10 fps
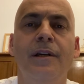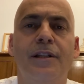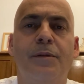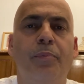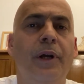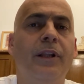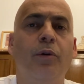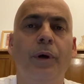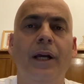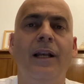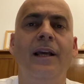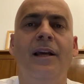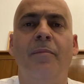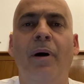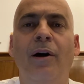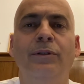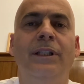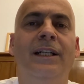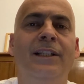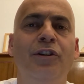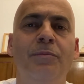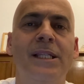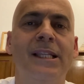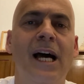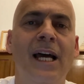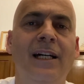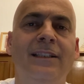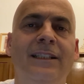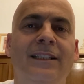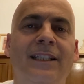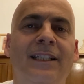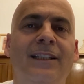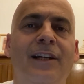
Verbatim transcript: spread quickly about the new Messiah, that uh,